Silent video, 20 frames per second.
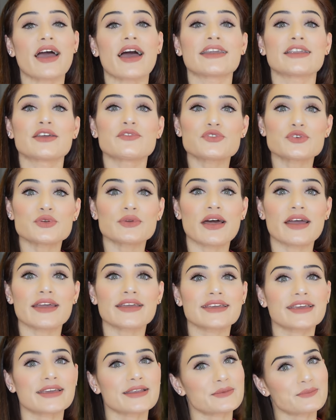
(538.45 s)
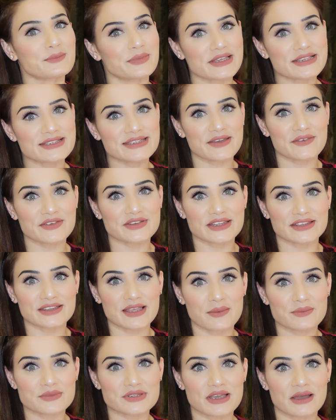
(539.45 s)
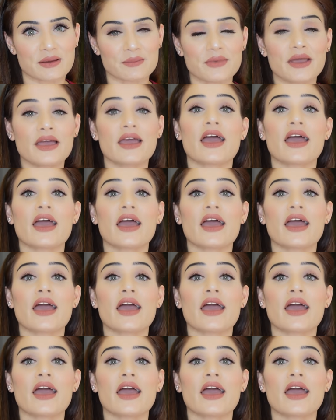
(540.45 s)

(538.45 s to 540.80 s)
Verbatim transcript: and if you like it, please give it a thumbs up.